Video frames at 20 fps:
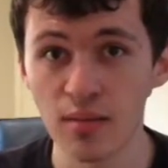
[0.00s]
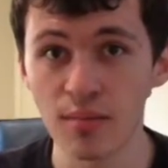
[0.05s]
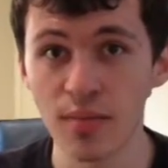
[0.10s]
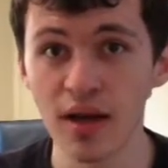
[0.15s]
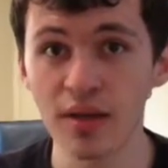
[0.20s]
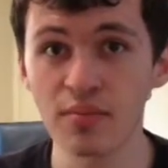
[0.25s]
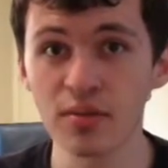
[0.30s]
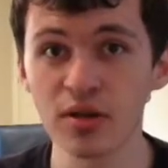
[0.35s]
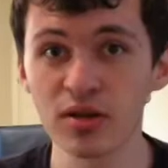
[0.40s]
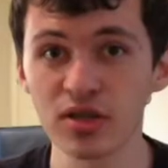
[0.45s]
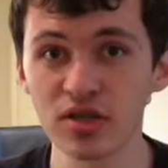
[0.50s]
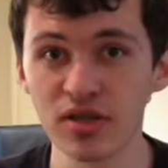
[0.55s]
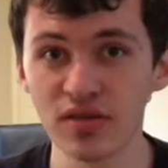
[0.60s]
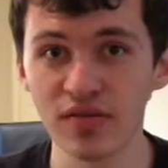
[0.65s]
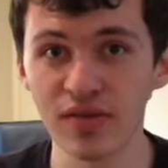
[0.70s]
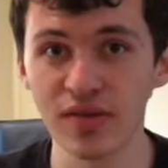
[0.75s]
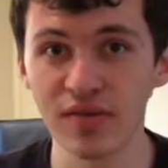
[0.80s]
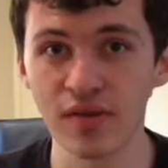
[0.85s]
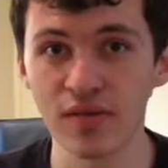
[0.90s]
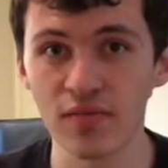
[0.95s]
my personal
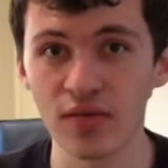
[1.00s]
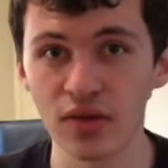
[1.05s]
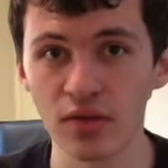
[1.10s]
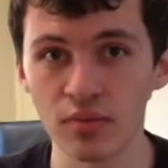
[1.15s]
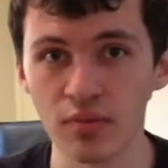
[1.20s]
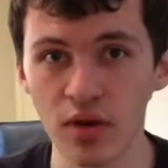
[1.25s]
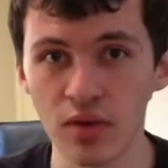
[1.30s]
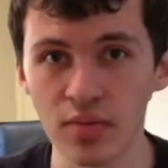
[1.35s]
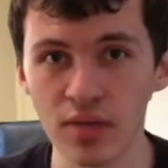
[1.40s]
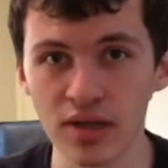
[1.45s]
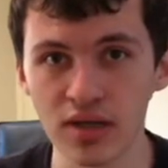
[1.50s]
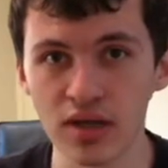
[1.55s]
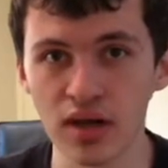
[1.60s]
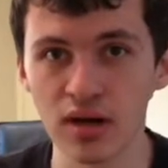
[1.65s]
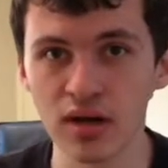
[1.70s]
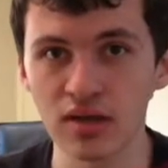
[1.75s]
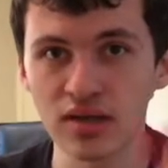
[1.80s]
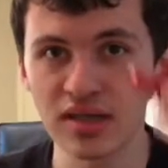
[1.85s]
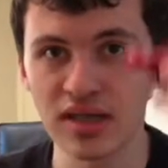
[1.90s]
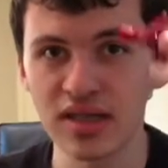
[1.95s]
favorite for the moment
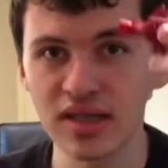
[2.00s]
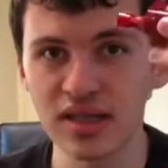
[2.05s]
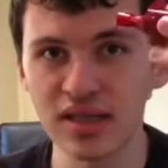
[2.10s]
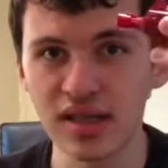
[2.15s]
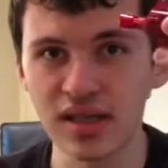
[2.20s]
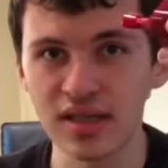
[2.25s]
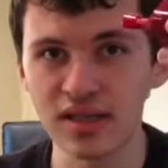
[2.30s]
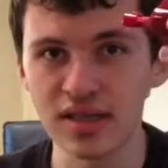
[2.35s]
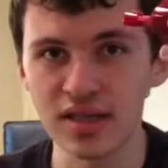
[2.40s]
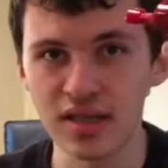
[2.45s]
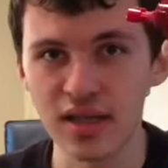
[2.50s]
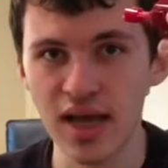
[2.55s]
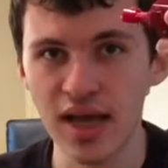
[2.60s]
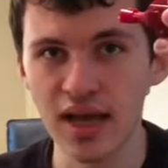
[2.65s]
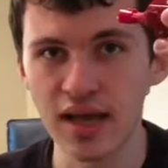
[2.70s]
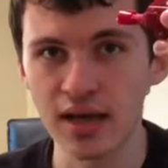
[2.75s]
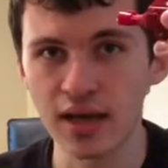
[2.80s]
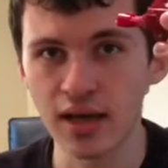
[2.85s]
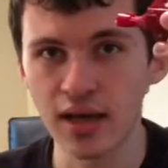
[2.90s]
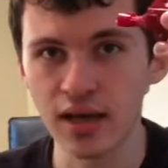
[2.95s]
are 6 guns
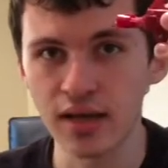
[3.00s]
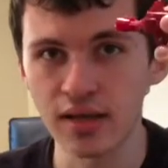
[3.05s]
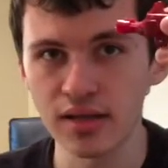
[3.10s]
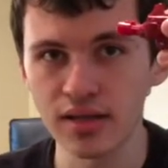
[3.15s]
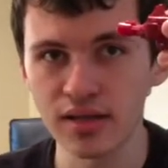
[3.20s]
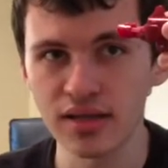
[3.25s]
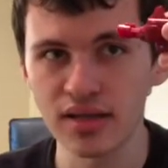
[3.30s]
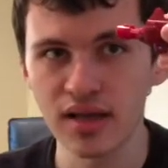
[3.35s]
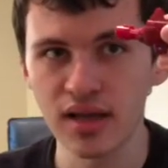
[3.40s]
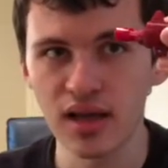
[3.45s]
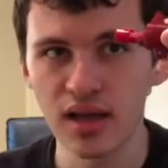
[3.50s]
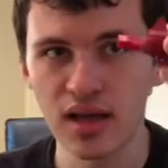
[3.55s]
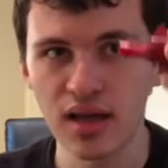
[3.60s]
leg guns.